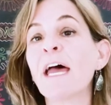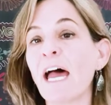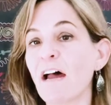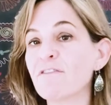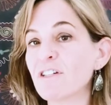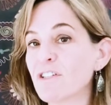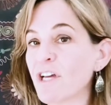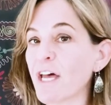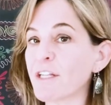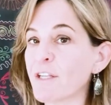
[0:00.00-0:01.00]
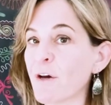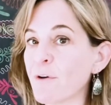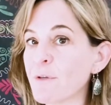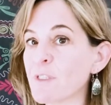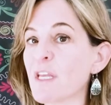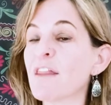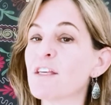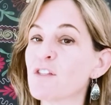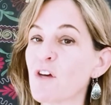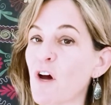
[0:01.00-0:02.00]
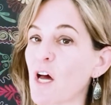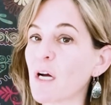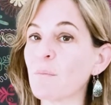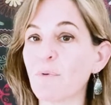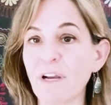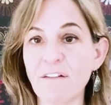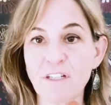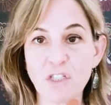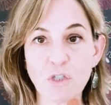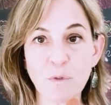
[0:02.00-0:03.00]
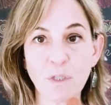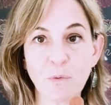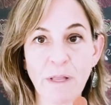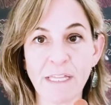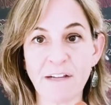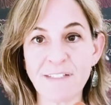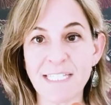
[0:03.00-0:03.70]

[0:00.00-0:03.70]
After your child knows the song Brave and True well enough